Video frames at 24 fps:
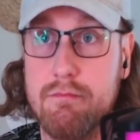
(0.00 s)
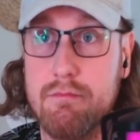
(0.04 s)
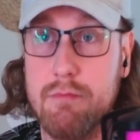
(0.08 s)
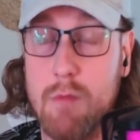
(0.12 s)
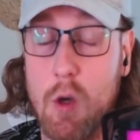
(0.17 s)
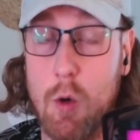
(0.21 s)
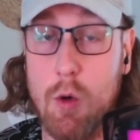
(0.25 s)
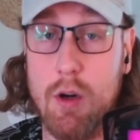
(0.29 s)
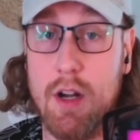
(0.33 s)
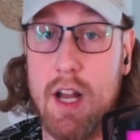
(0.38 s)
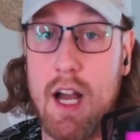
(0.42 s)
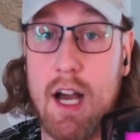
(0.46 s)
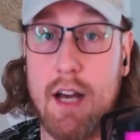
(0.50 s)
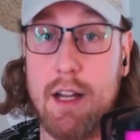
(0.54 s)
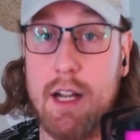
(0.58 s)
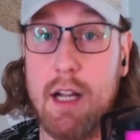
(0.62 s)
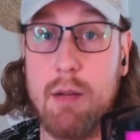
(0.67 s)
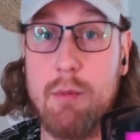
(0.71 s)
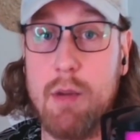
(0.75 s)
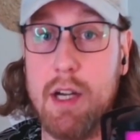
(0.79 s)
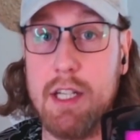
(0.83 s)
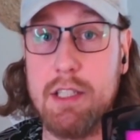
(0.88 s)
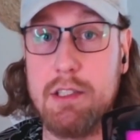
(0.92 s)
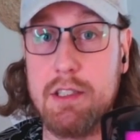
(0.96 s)
Or not,
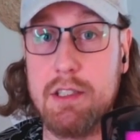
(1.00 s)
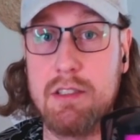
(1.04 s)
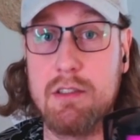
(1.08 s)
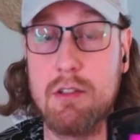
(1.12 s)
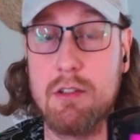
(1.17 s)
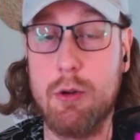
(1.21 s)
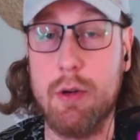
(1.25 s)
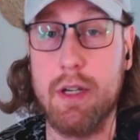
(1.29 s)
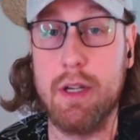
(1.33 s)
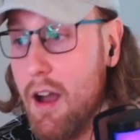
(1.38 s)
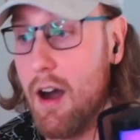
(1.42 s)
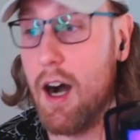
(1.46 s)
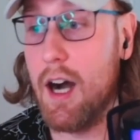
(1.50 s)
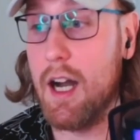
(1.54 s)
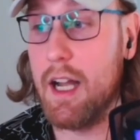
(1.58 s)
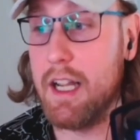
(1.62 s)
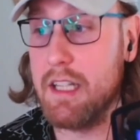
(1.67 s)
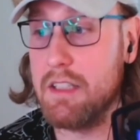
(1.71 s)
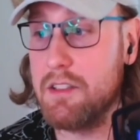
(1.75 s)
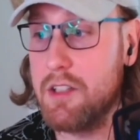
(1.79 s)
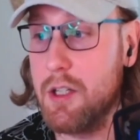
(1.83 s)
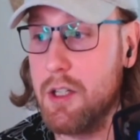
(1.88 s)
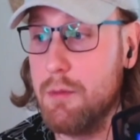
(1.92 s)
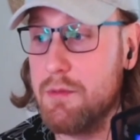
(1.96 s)
I might just quit.
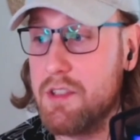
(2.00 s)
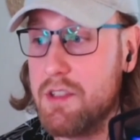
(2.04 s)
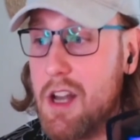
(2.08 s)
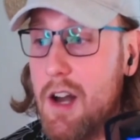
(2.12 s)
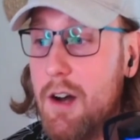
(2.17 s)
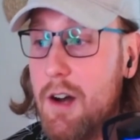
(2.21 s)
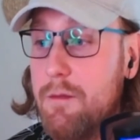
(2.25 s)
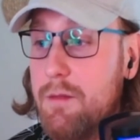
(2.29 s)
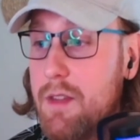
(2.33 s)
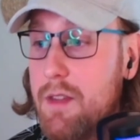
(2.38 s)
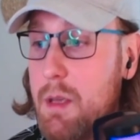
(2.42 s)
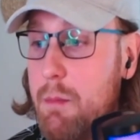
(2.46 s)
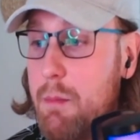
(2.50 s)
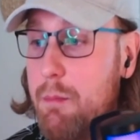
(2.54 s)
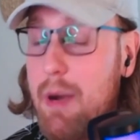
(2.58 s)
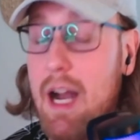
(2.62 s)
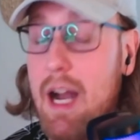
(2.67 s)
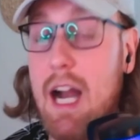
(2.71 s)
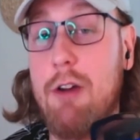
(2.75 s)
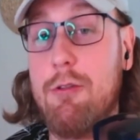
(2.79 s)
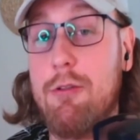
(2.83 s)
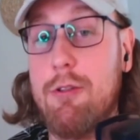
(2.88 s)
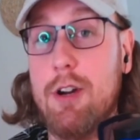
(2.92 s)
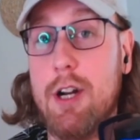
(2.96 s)
In terms of the
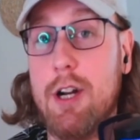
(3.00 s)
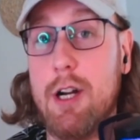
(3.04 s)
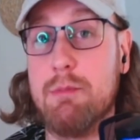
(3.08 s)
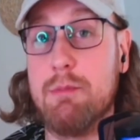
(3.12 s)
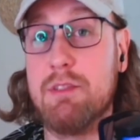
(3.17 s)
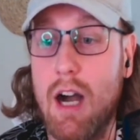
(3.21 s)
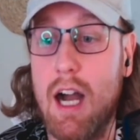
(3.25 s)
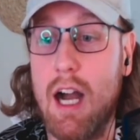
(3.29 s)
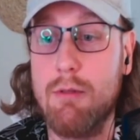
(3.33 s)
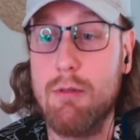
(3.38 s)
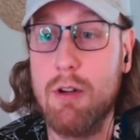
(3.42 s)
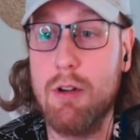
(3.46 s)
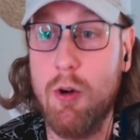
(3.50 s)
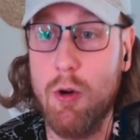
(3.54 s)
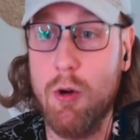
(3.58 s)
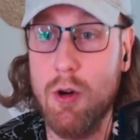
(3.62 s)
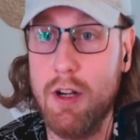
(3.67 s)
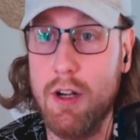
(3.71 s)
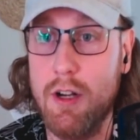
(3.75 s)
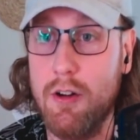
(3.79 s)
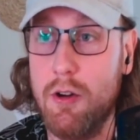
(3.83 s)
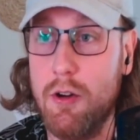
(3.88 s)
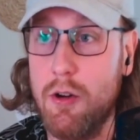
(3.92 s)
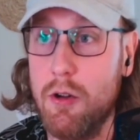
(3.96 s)
power-ups, I
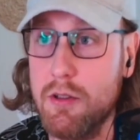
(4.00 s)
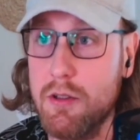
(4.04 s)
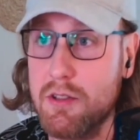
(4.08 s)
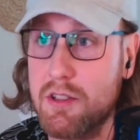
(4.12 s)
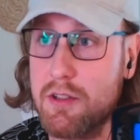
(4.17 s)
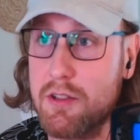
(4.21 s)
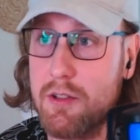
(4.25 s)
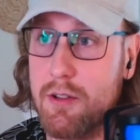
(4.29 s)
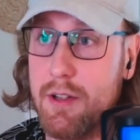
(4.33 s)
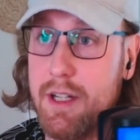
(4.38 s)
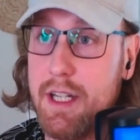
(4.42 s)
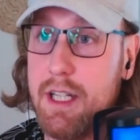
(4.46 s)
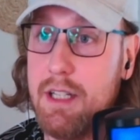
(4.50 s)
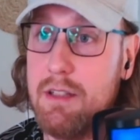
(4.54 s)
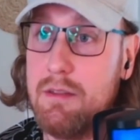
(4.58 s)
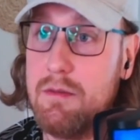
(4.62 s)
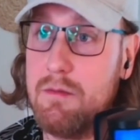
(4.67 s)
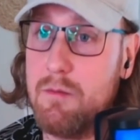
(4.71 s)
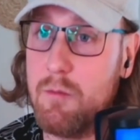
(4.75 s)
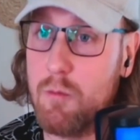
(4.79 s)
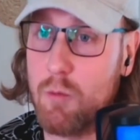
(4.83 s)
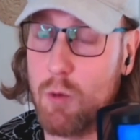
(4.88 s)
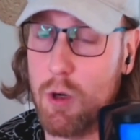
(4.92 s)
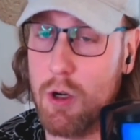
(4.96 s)
recorded a whole
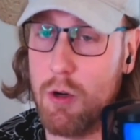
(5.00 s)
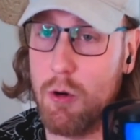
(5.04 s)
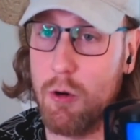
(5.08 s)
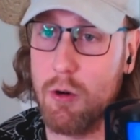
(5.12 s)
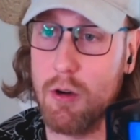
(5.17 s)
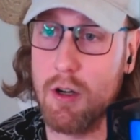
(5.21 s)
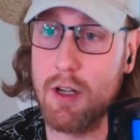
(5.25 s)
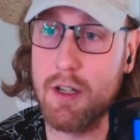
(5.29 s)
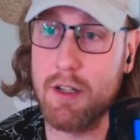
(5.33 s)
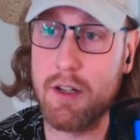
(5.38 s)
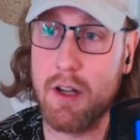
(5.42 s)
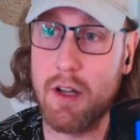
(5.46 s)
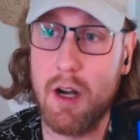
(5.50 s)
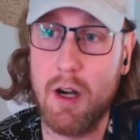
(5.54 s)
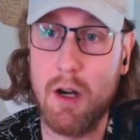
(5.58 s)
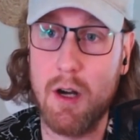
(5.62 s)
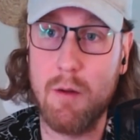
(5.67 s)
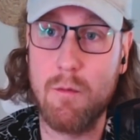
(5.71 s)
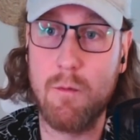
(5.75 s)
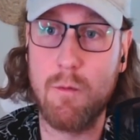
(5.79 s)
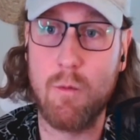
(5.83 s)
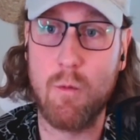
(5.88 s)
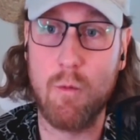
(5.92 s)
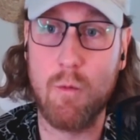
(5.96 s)
screen record
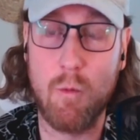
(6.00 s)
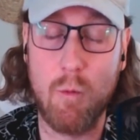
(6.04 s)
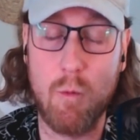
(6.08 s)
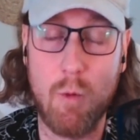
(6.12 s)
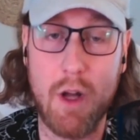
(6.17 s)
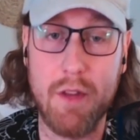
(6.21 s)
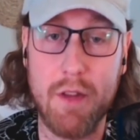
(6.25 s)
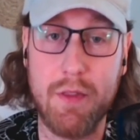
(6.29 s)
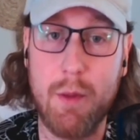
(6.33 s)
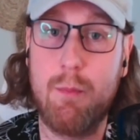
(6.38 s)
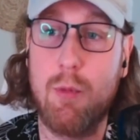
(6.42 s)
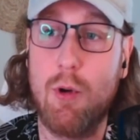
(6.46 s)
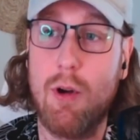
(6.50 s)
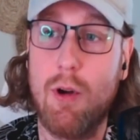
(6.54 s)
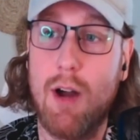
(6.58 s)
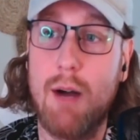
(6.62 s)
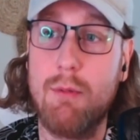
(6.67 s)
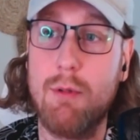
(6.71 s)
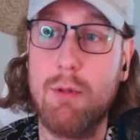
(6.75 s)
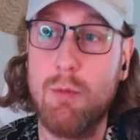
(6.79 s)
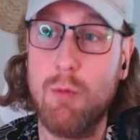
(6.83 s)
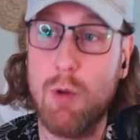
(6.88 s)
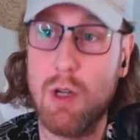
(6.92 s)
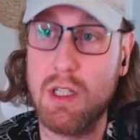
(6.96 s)
of what the
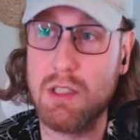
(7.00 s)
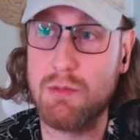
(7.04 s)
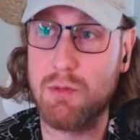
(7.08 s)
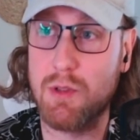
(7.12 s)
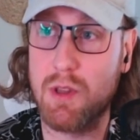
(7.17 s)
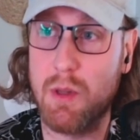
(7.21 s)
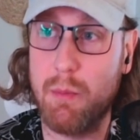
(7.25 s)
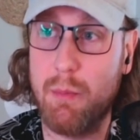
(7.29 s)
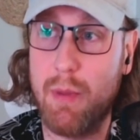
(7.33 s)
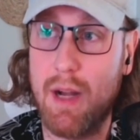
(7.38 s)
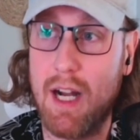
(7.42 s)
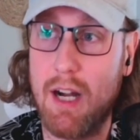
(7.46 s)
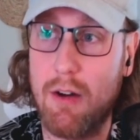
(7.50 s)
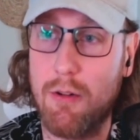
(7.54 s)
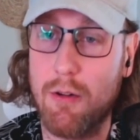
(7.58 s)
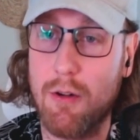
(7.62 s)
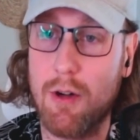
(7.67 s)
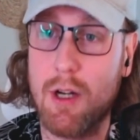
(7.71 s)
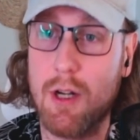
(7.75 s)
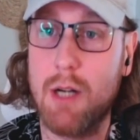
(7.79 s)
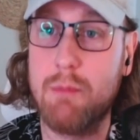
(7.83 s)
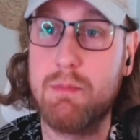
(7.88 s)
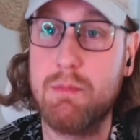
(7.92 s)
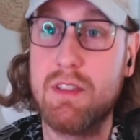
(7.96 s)
problem was with the
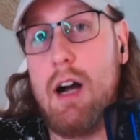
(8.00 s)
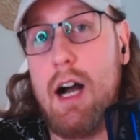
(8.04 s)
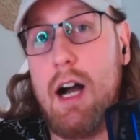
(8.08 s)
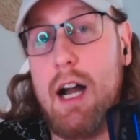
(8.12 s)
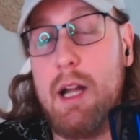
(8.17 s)
power-ups.